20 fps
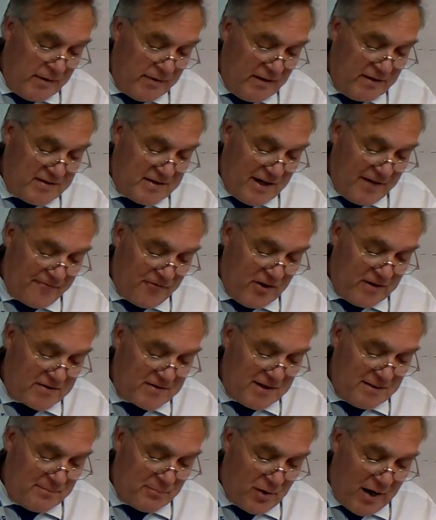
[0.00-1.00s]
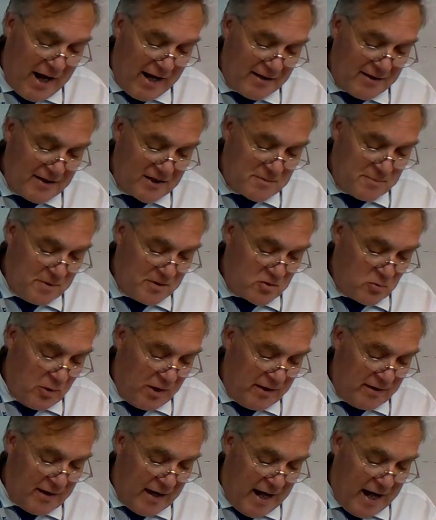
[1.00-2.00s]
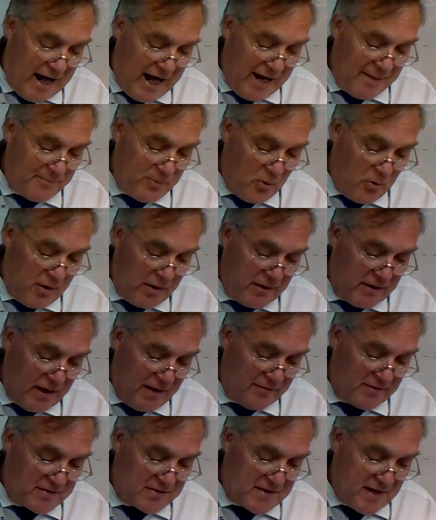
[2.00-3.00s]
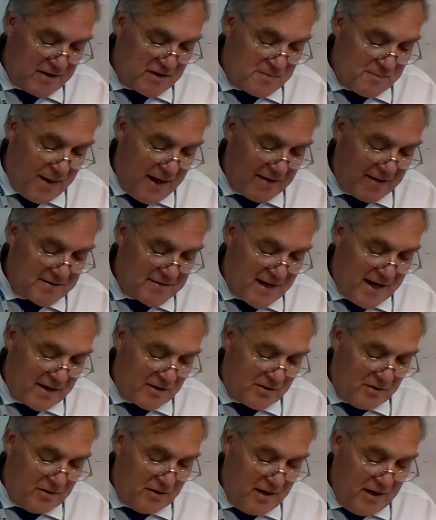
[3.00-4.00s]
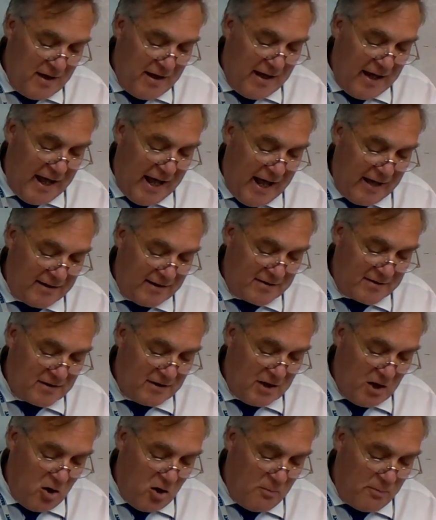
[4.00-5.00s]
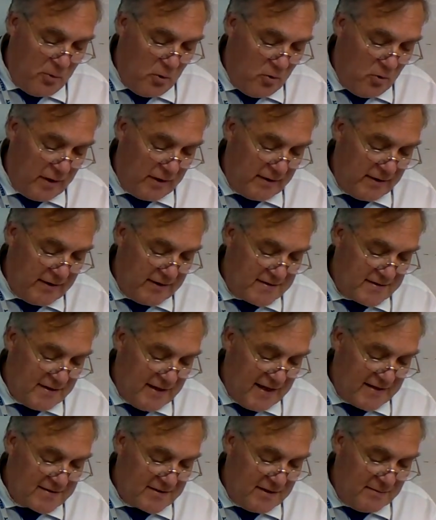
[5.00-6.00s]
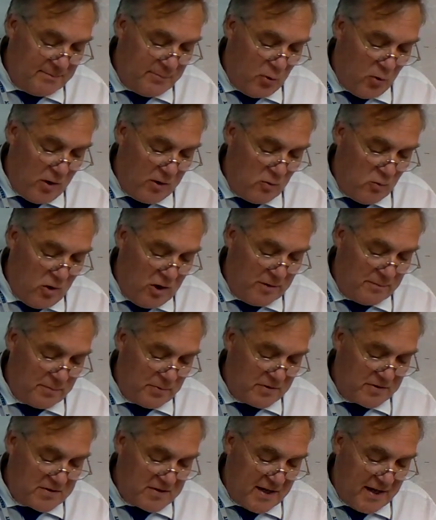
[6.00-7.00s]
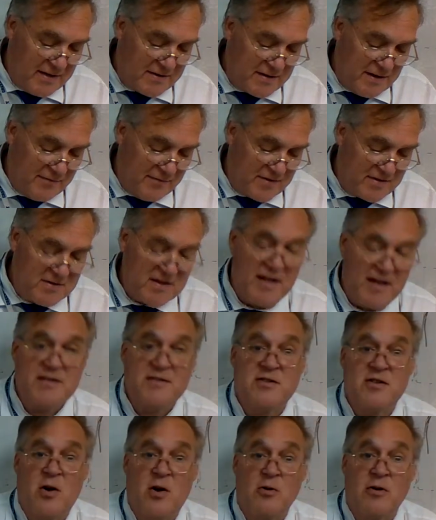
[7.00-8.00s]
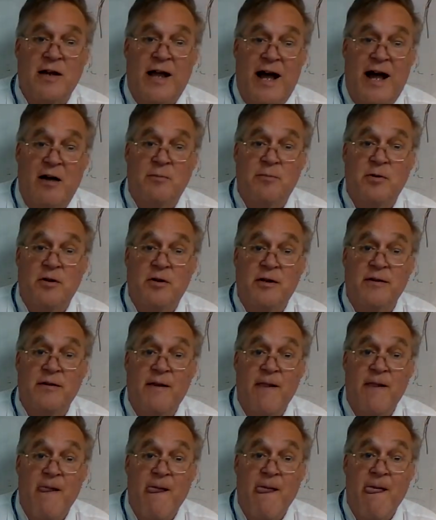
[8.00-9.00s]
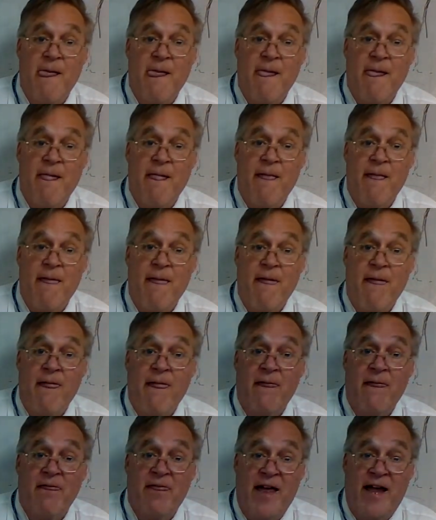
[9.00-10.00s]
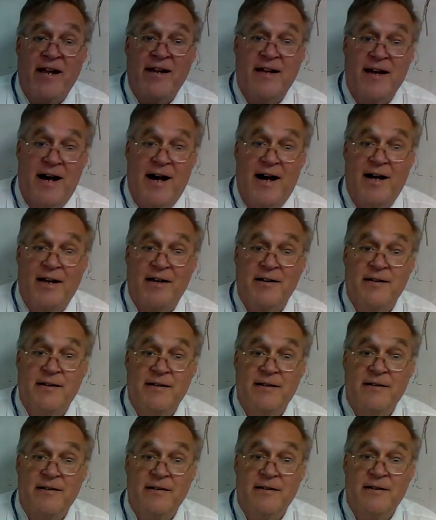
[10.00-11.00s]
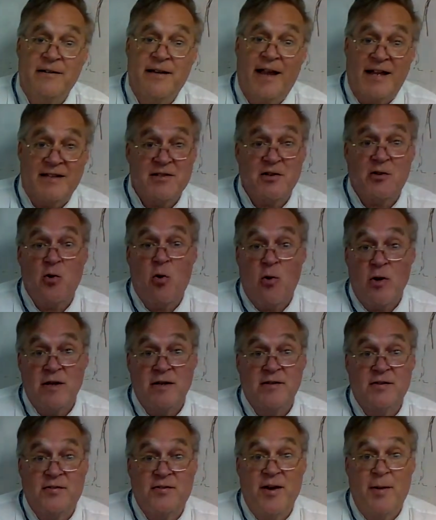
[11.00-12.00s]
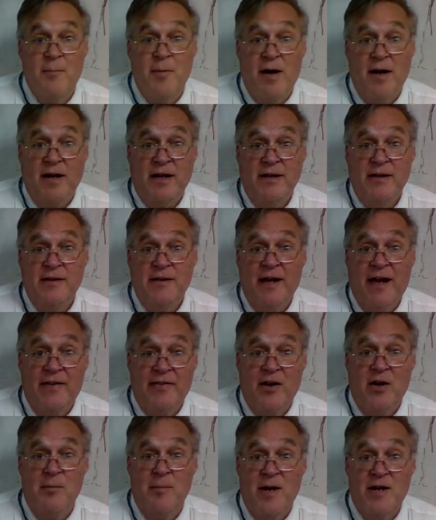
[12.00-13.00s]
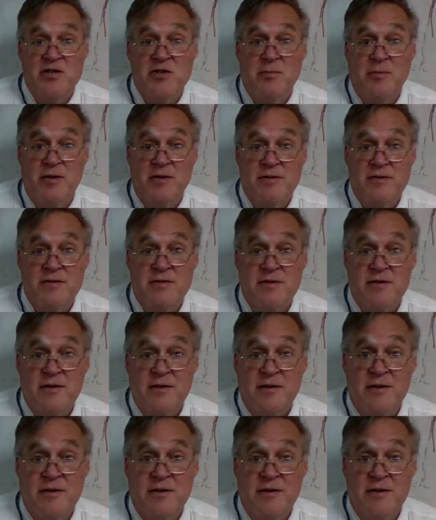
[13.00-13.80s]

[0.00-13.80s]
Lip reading: The difference in brightness between the high point of a sunspot cycle and its low point is less than 0.1% of the sun's total output. Thank God. That's according to somebody and their measurements.